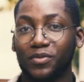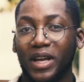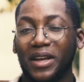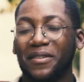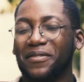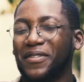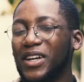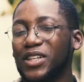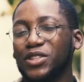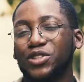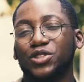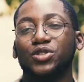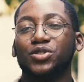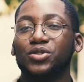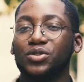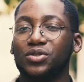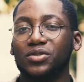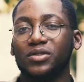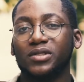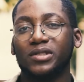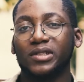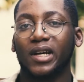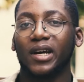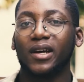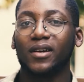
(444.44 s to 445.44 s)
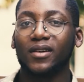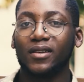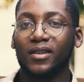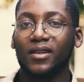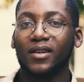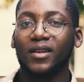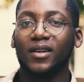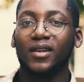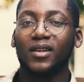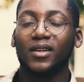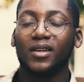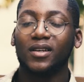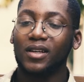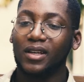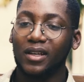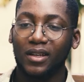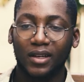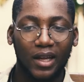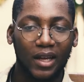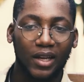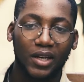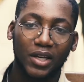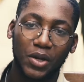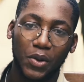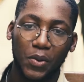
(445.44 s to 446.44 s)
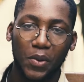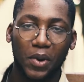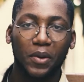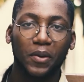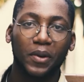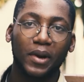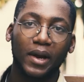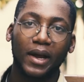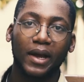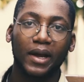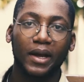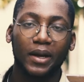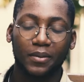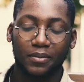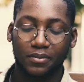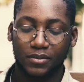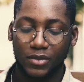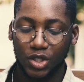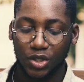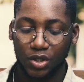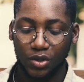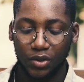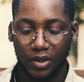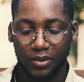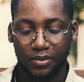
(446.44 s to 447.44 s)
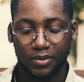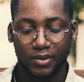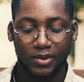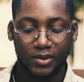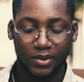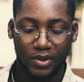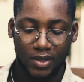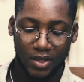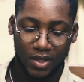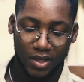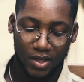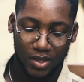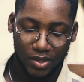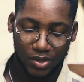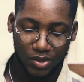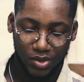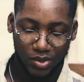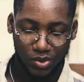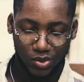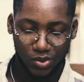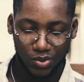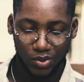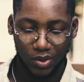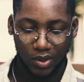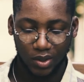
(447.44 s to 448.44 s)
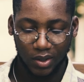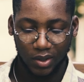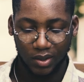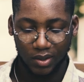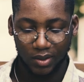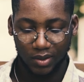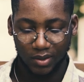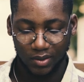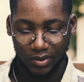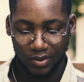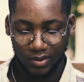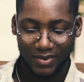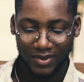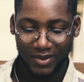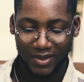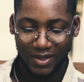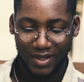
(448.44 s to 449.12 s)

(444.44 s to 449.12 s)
value shouldn't die in anywhere where I am. You got it. So yeah.